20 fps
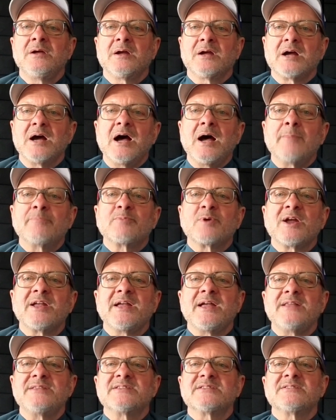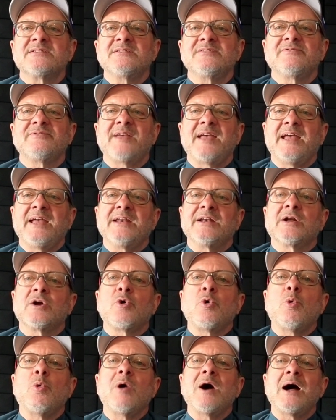comprehensive, and
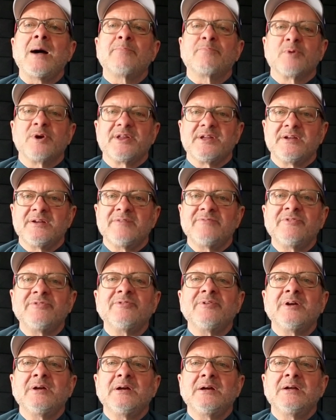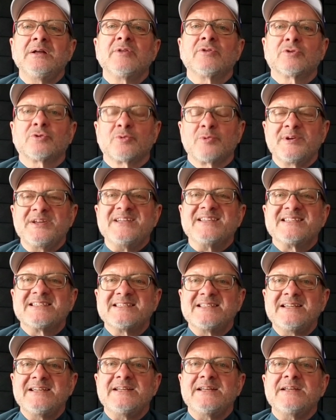cooperative, 3
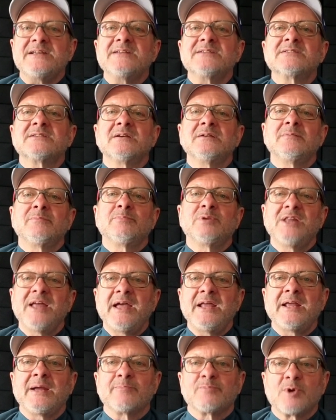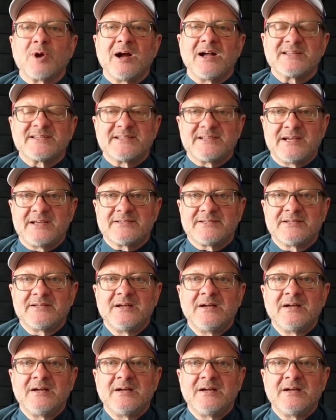C's, planning process.